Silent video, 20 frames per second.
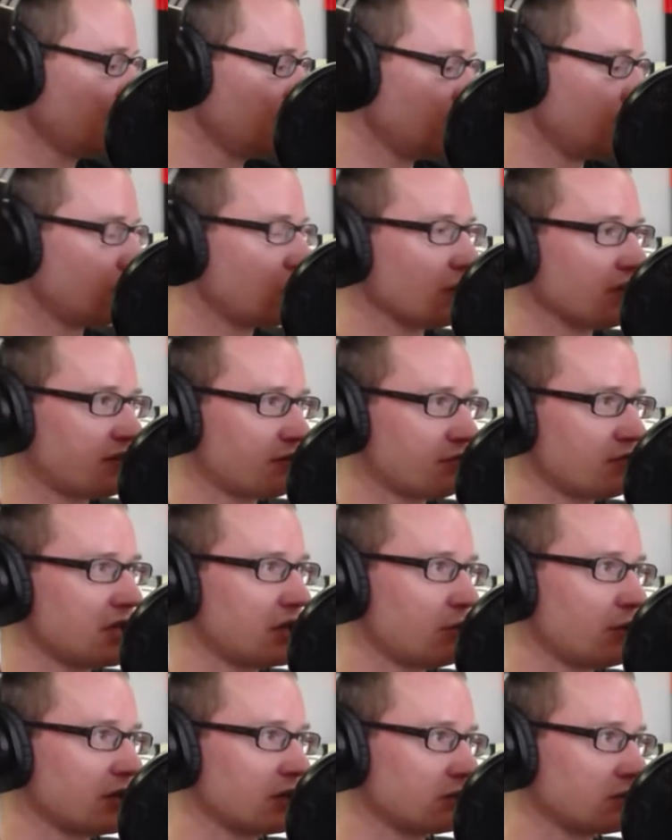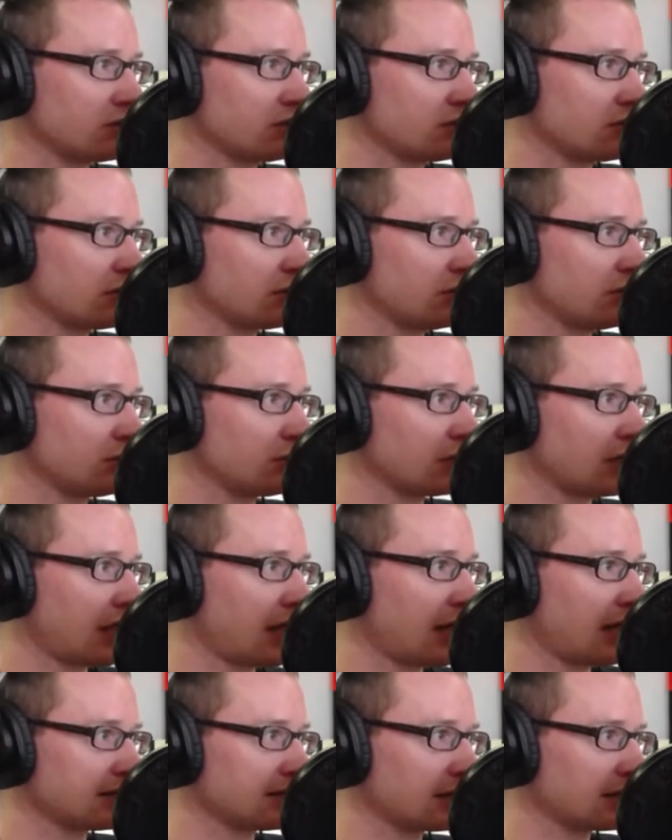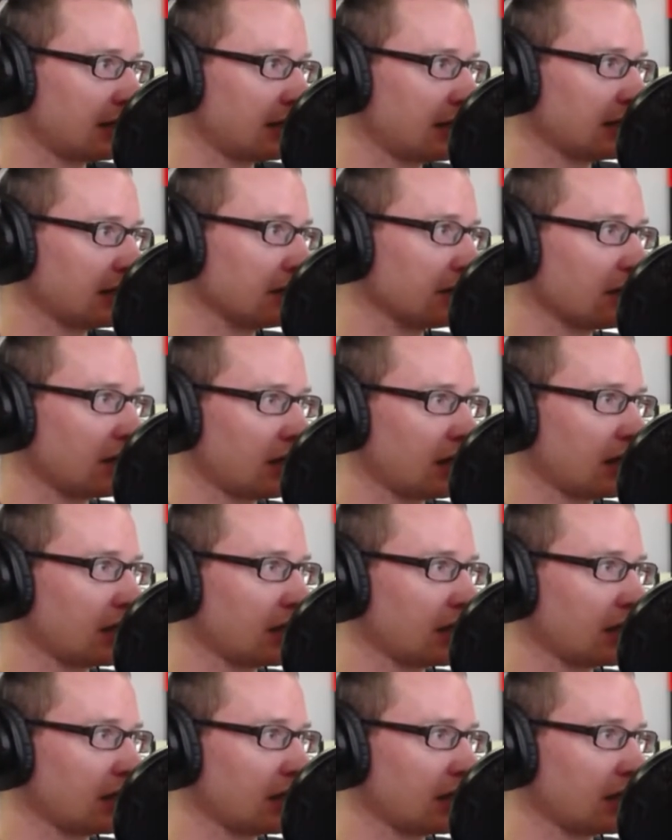You've got 3 questions that you can ask in